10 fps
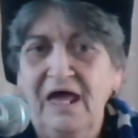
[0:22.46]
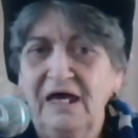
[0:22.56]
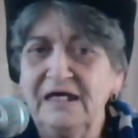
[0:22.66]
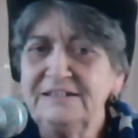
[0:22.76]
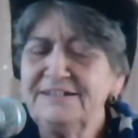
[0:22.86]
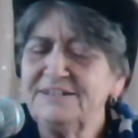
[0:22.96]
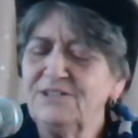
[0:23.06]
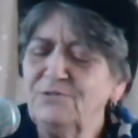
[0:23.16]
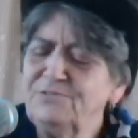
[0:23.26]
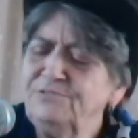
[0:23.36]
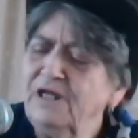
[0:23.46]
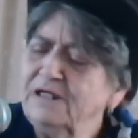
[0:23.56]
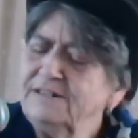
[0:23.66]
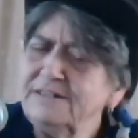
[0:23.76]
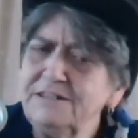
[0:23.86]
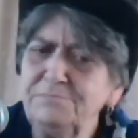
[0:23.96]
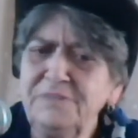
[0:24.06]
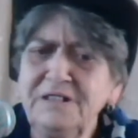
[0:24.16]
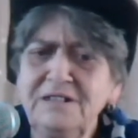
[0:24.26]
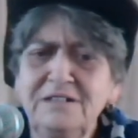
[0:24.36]
It's so nice to
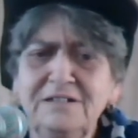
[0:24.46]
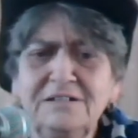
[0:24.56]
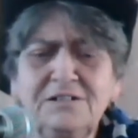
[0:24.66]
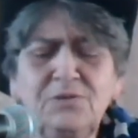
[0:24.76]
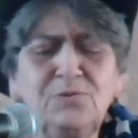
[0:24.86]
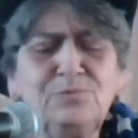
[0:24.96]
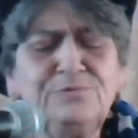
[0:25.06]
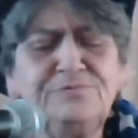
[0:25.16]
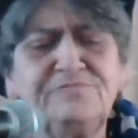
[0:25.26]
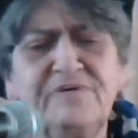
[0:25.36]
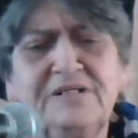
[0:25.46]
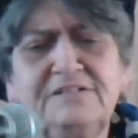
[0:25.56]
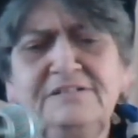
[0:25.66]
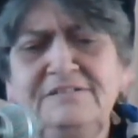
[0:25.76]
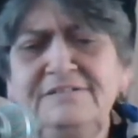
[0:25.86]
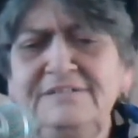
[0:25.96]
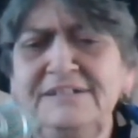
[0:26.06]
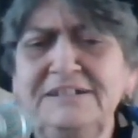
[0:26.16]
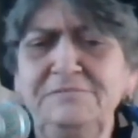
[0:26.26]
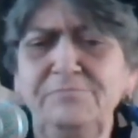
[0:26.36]
meet an old
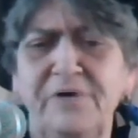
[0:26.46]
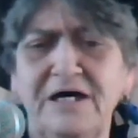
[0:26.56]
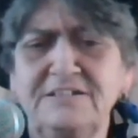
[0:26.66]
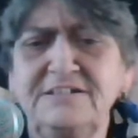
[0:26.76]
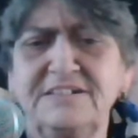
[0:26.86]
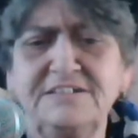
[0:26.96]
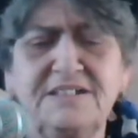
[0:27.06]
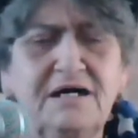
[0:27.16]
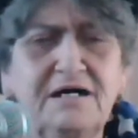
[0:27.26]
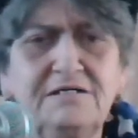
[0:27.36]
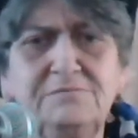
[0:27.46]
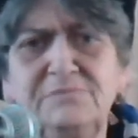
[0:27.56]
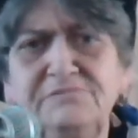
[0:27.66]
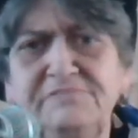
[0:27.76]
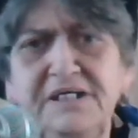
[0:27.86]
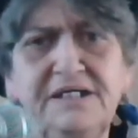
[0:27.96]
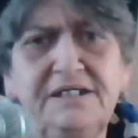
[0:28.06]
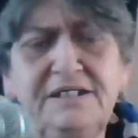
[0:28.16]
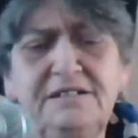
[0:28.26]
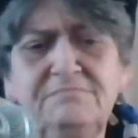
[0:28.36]
friend and pass the time of
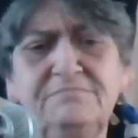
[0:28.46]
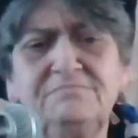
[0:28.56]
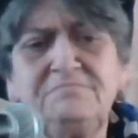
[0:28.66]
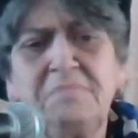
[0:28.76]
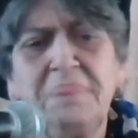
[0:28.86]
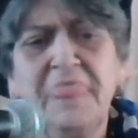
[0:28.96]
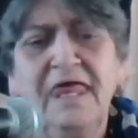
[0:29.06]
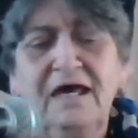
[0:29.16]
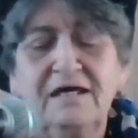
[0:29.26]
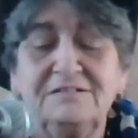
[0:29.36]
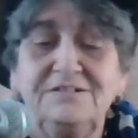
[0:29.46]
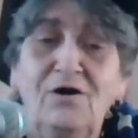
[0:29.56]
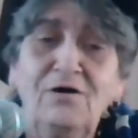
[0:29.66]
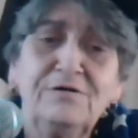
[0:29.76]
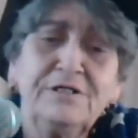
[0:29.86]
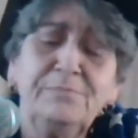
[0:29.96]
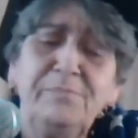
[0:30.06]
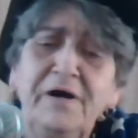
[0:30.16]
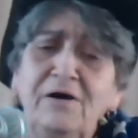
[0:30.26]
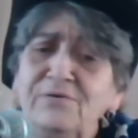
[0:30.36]
day. Talk
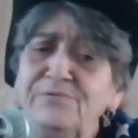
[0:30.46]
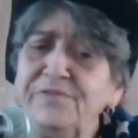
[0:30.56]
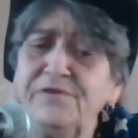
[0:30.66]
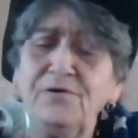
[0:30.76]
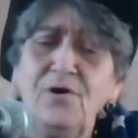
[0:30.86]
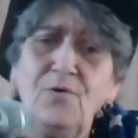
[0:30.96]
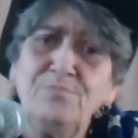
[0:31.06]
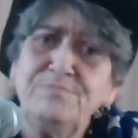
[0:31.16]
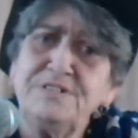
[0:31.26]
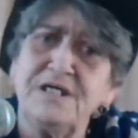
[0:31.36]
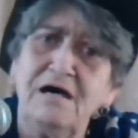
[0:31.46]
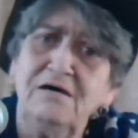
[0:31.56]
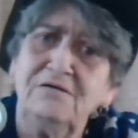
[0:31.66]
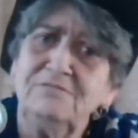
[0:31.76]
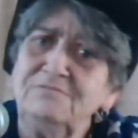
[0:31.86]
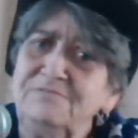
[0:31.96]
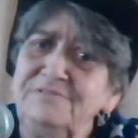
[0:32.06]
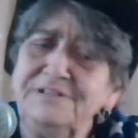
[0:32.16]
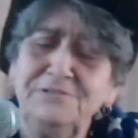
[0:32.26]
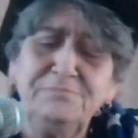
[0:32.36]
about the
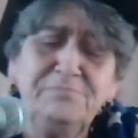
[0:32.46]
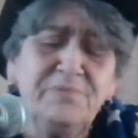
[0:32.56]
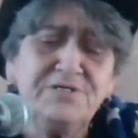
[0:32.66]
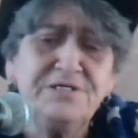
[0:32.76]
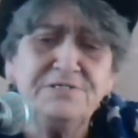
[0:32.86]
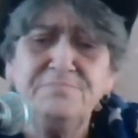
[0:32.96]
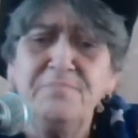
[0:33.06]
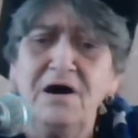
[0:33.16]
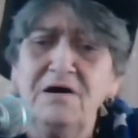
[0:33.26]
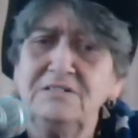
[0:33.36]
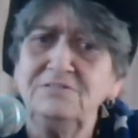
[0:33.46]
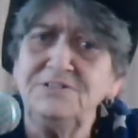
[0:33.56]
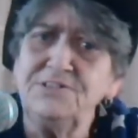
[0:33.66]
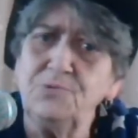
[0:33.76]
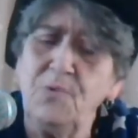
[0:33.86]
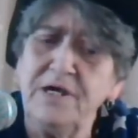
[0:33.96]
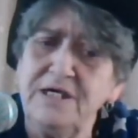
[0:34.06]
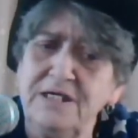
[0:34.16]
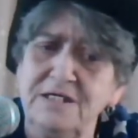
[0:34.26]
hometown a million miles away.